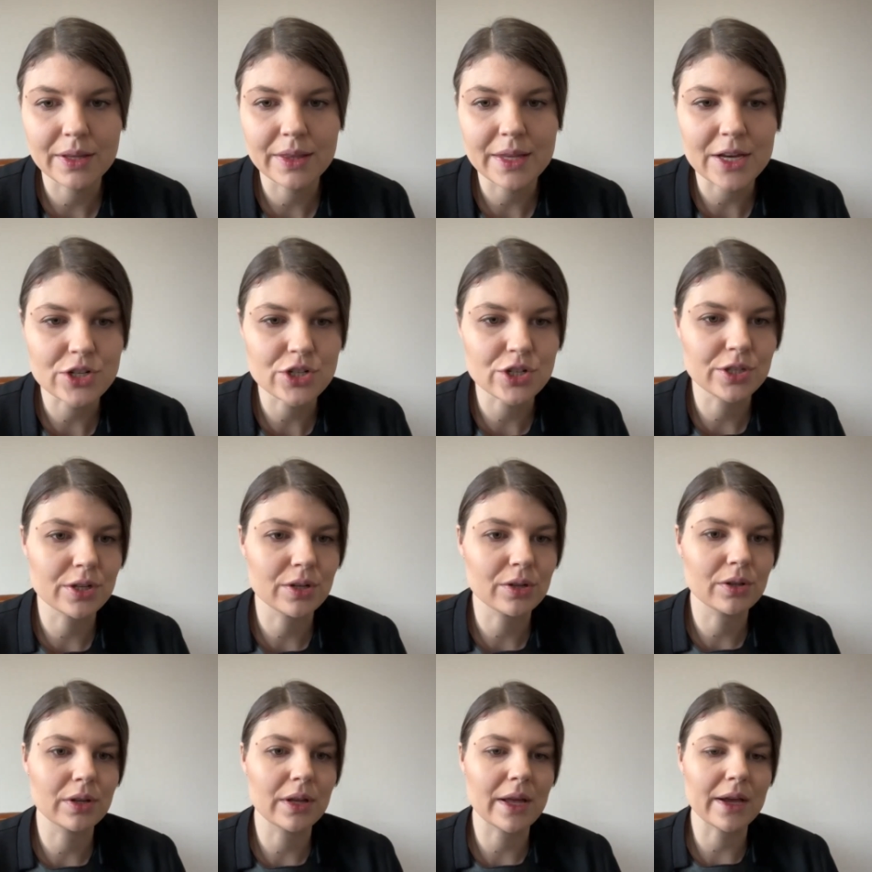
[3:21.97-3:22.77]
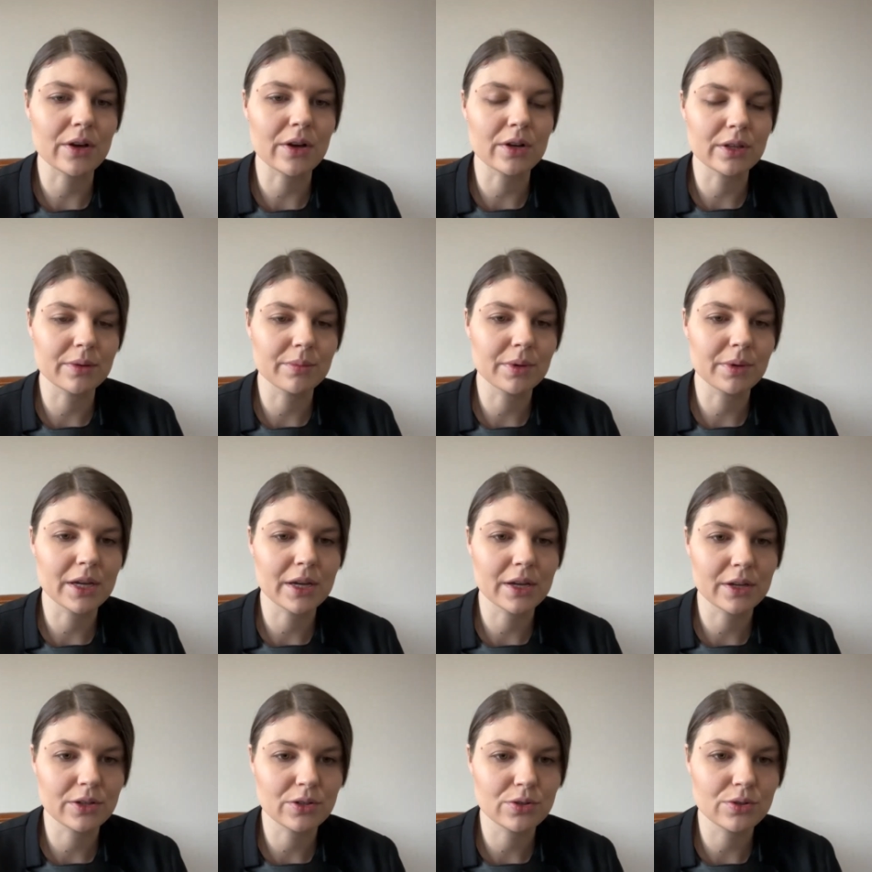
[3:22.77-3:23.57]
National
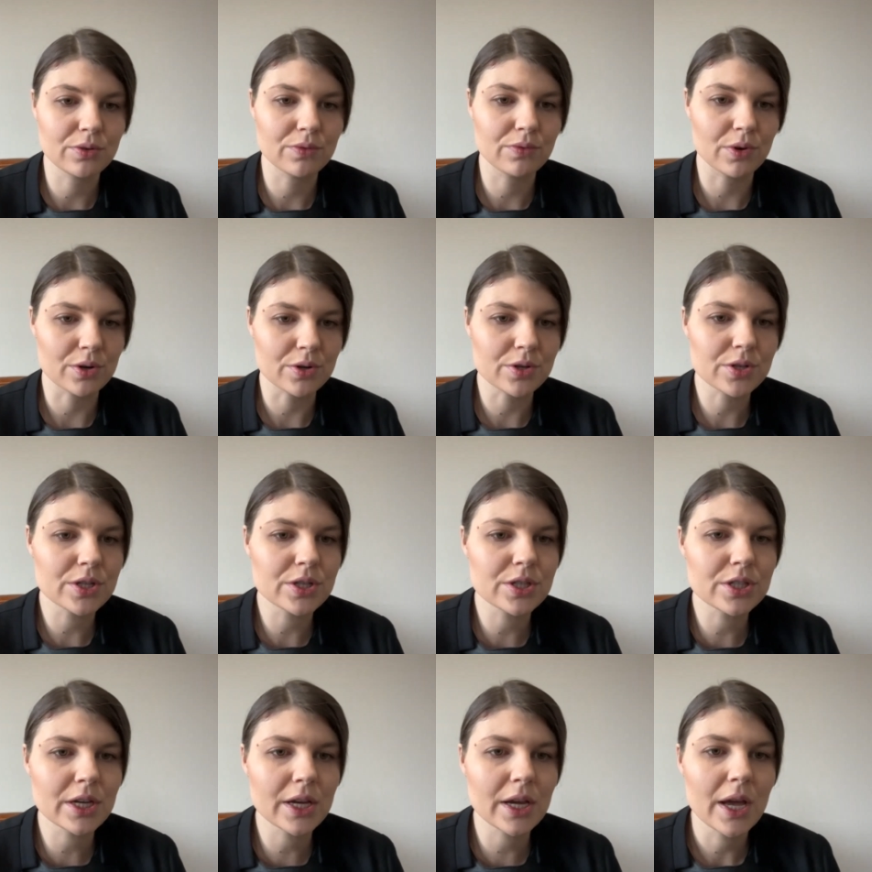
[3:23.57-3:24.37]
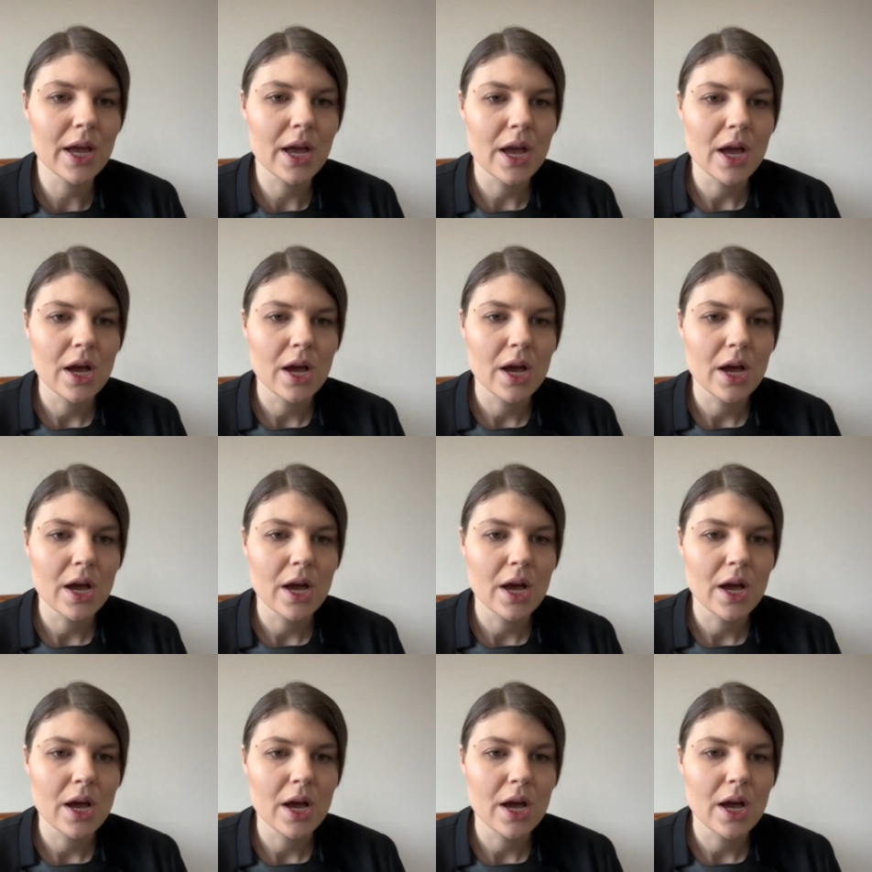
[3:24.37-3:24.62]
Economic University.